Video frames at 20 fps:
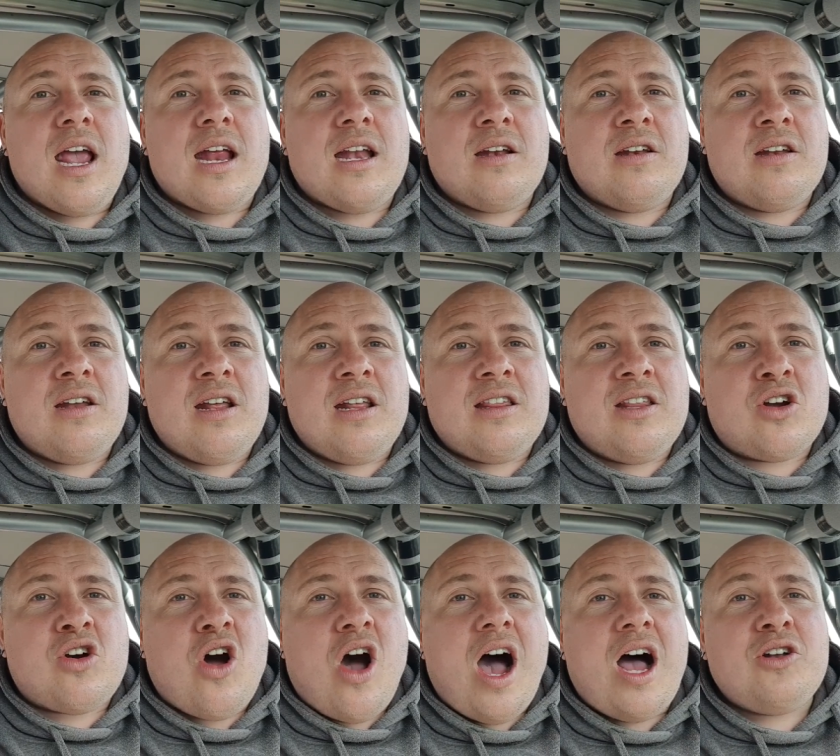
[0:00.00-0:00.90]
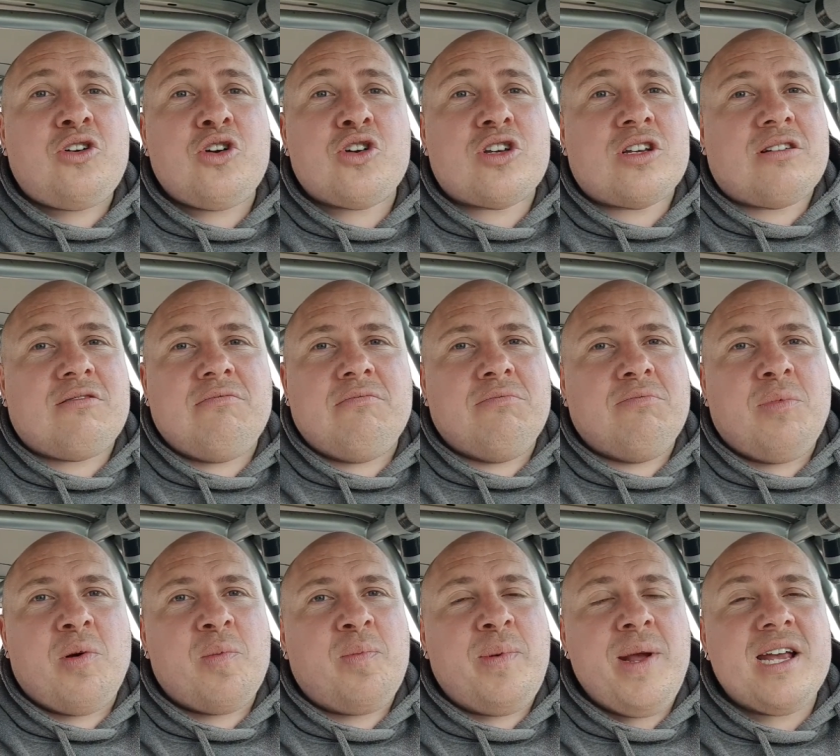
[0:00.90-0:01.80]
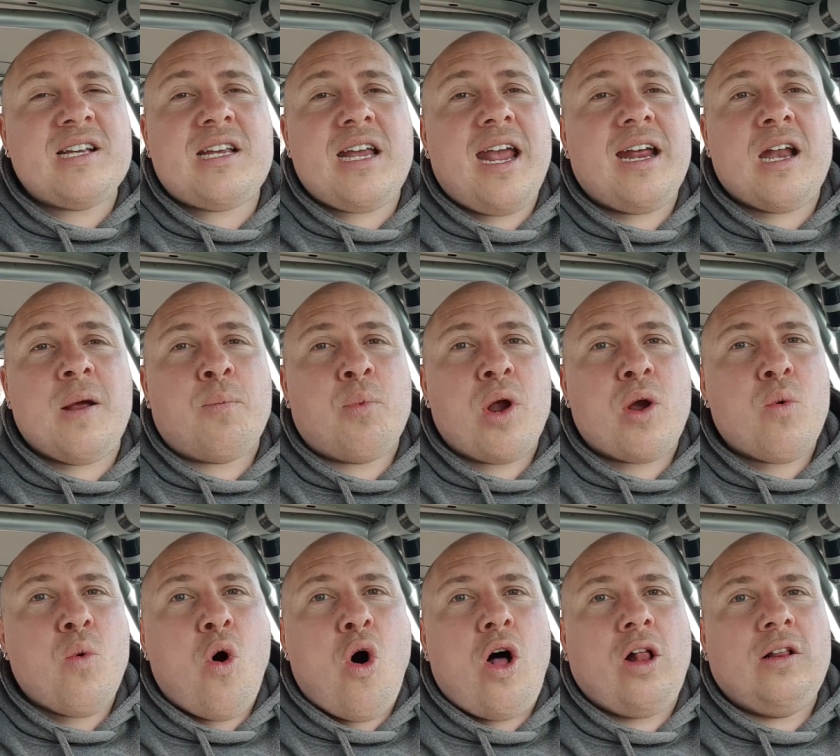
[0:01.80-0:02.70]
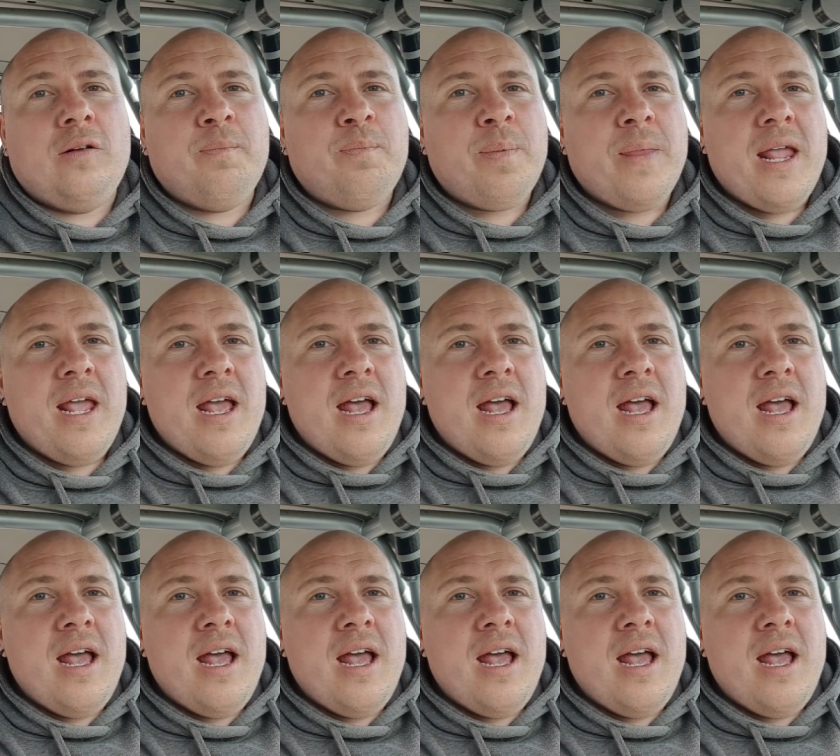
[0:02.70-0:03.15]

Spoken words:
and the car just basically hit a brick wall.